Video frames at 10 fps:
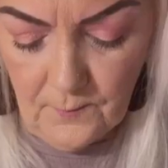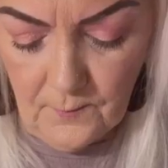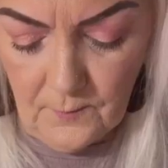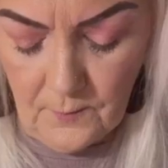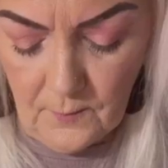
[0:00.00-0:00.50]

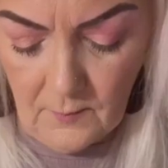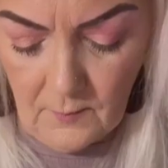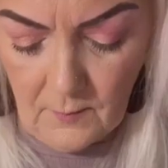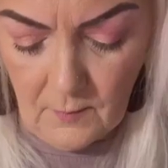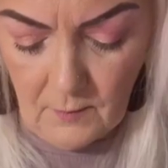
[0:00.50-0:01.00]
We should put
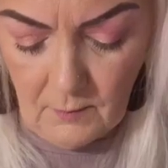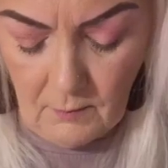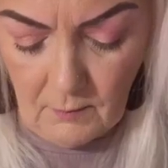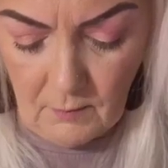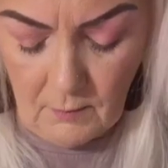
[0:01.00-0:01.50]
a
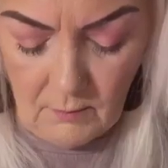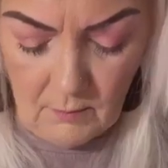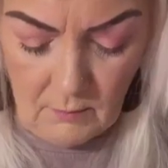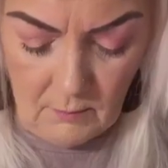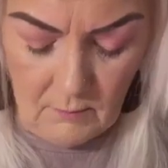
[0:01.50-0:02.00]
picture,
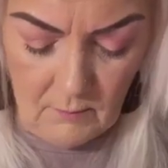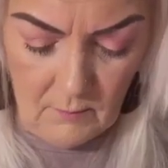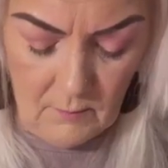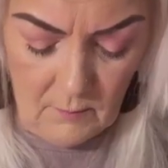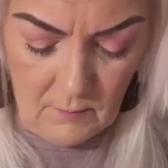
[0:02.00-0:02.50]
copy
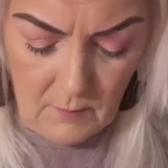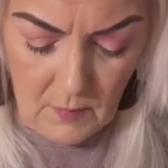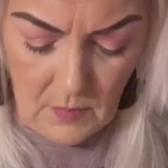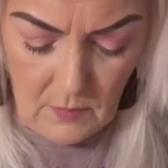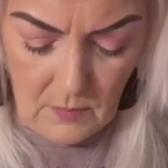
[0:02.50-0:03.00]
his
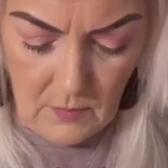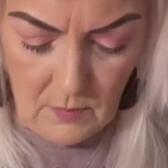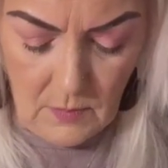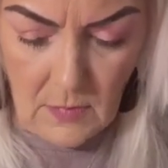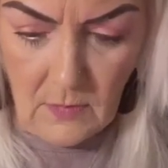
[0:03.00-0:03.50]

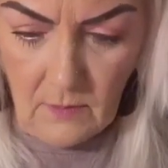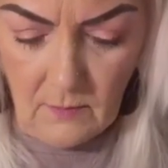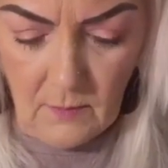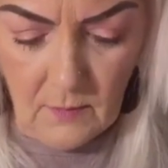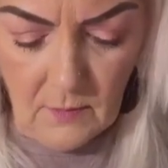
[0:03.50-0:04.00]
post that he
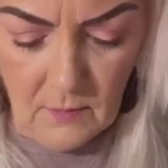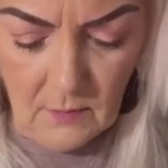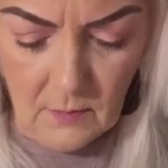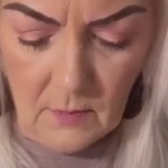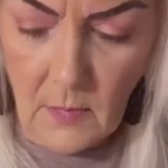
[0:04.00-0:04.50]
made
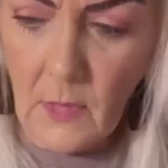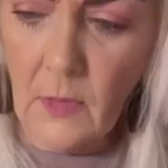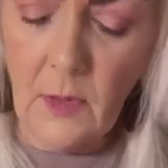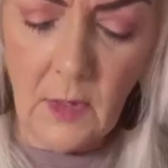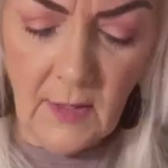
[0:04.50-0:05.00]
on one of
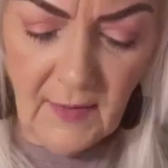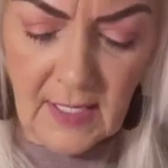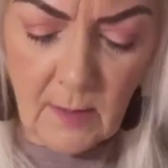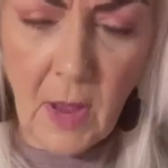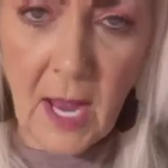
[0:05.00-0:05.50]
ours. So
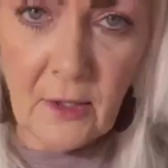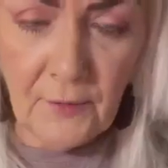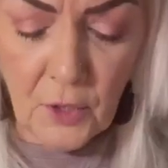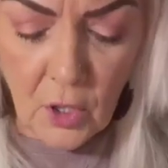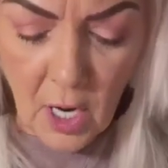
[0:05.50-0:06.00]

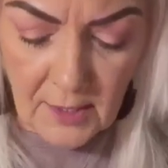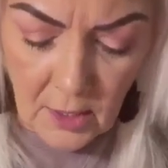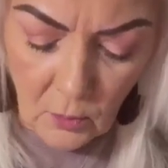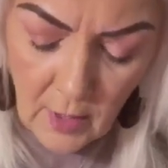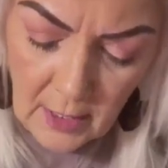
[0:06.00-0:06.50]
Michael, if you're
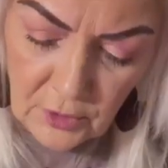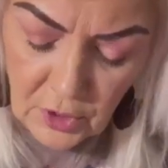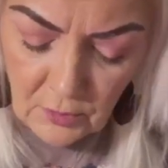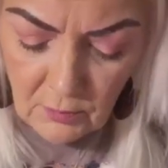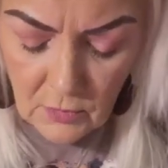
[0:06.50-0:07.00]
on here, why
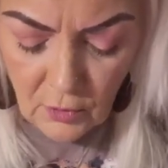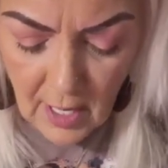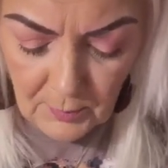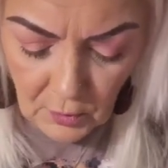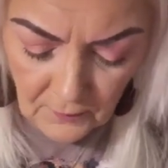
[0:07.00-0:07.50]
don't you
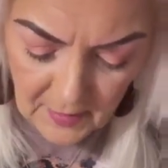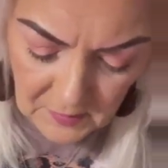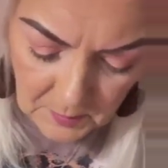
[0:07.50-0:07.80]
drop your